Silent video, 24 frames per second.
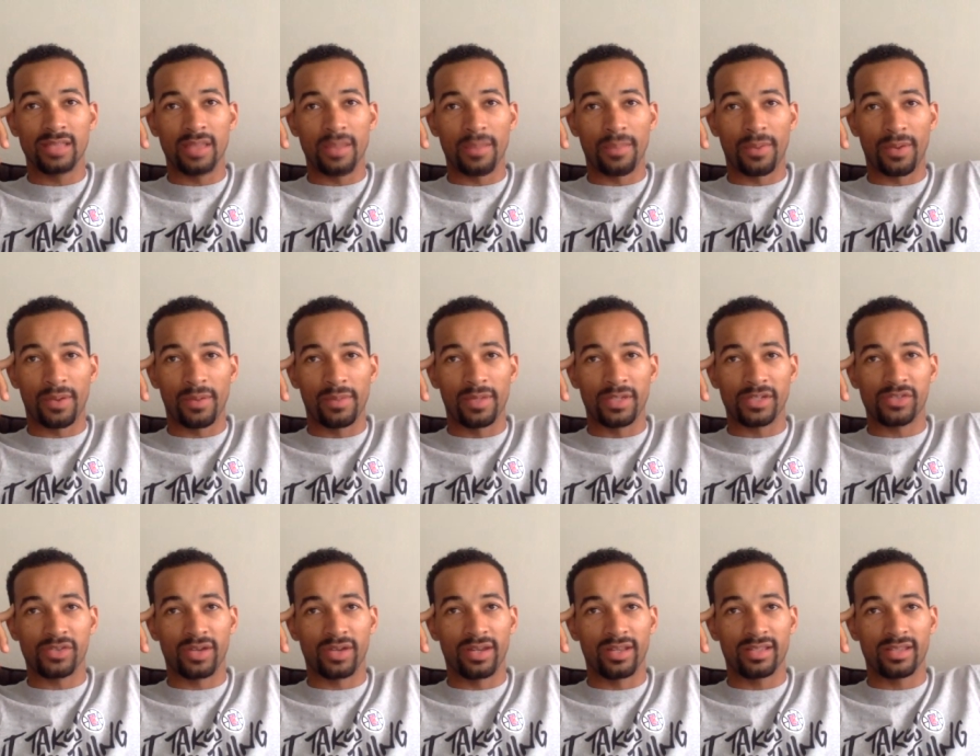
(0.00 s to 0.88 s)
They're pretty
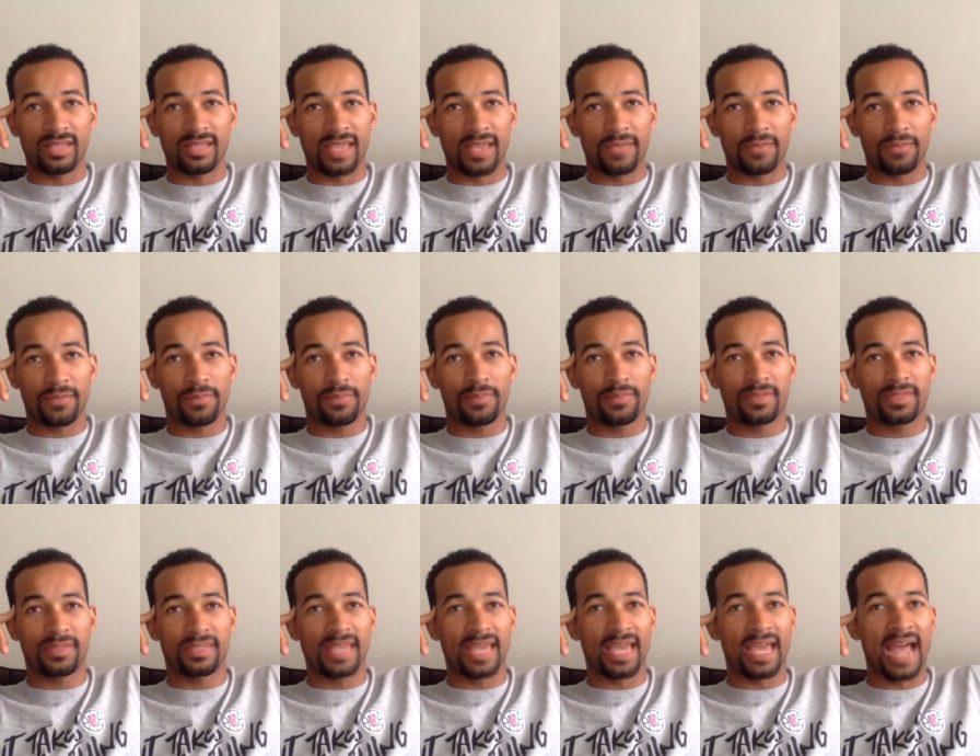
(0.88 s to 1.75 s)
much running the same
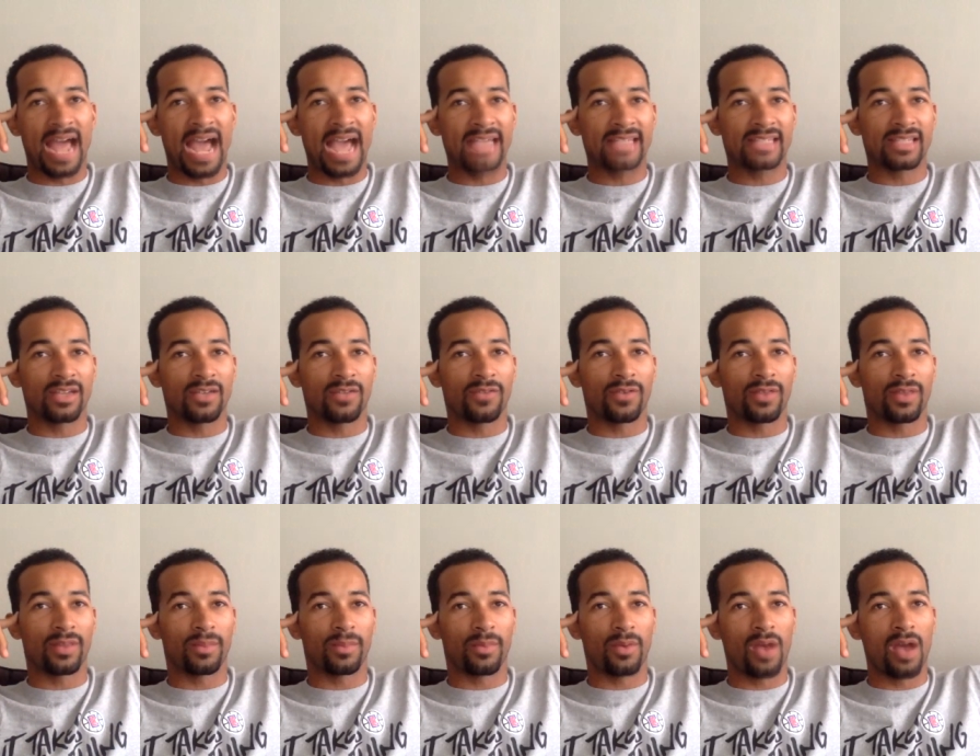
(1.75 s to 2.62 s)
set ISO
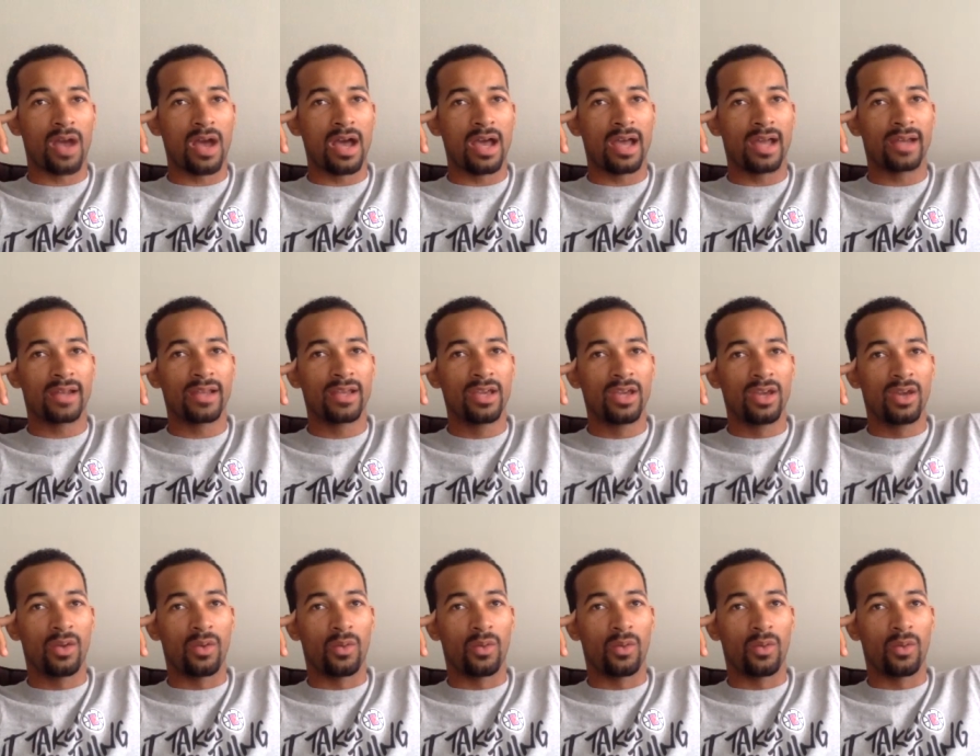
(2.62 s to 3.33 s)
for LeBron